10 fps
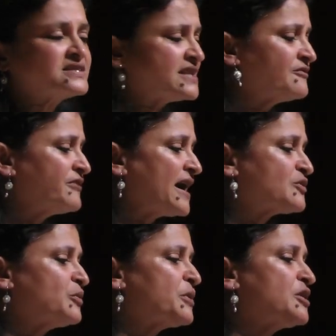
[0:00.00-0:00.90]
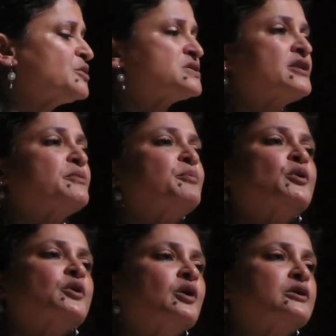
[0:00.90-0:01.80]
In fact, we produced a
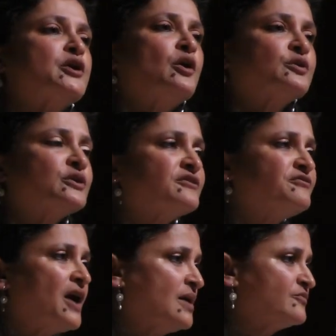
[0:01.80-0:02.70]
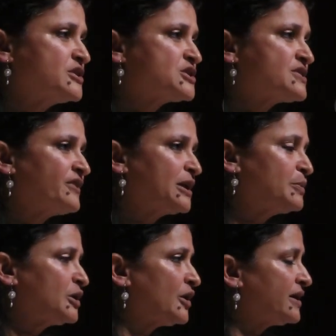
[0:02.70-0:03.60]
report called Down on the Farm, which is
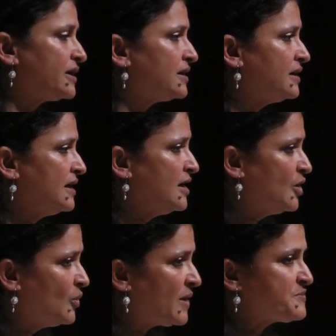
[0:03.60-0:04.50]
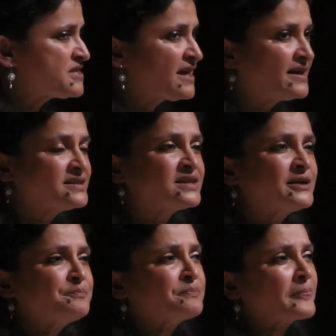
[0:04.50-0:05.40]
available on our website,
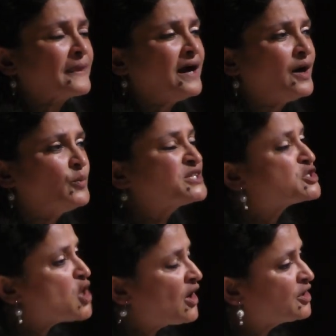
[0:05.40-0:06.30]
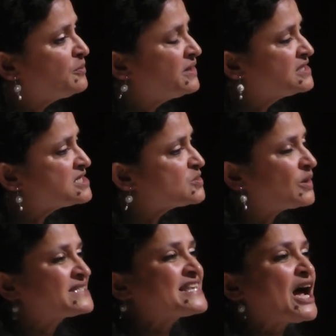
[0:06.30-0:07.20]
which documents
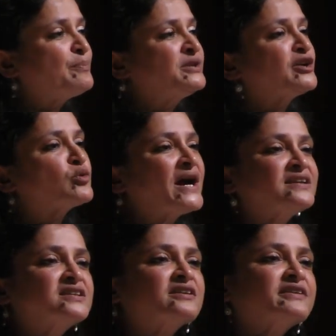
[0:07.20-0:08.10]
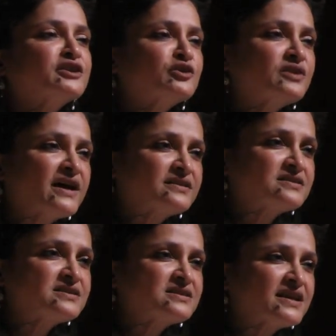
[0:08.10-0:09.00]
what's happening right here in the United
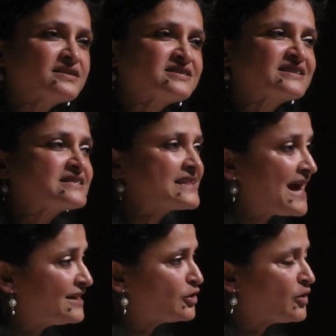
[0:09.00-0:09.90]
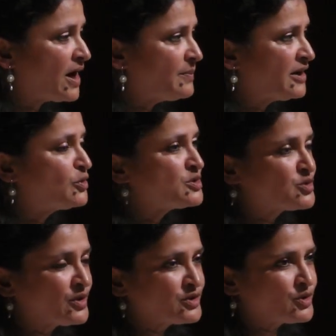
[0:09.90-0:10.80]
States, this land grab, and who's
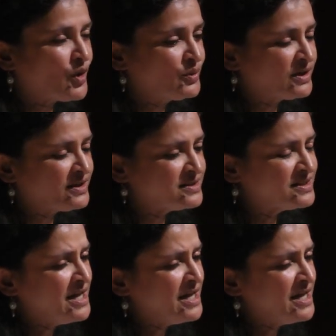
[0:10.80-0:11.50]
going to own it.